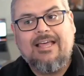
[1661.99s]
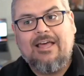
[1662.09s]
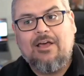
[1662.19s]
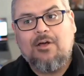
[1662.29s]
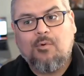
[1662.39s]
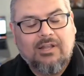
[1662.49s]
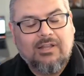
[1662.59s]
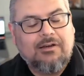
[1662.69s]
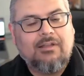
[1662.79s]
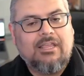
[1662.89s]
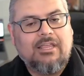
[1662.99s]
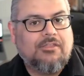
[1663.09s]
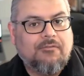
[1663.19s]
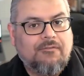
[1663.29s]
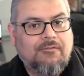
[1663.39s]
where literally the
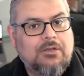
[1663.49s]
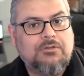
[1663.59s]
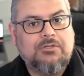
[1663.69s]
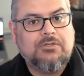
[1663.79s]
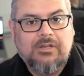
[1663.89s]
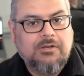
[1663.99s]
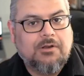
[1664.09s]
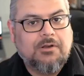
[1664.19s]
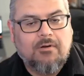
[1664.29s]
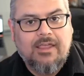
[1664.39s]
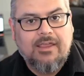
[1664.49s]
videos you need to create